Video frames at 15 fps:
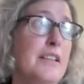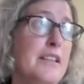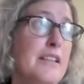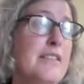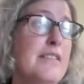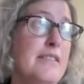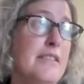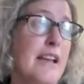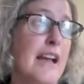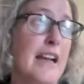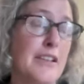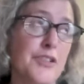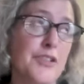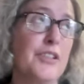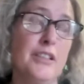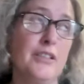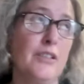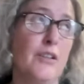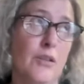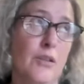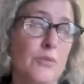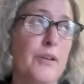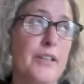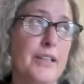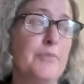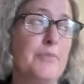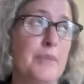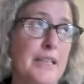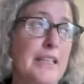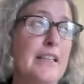it is actually already
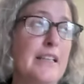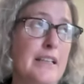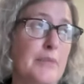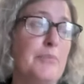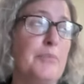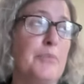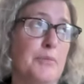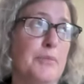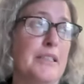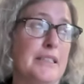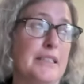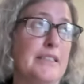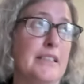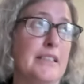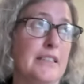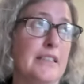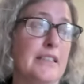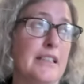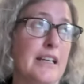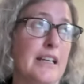being implemented,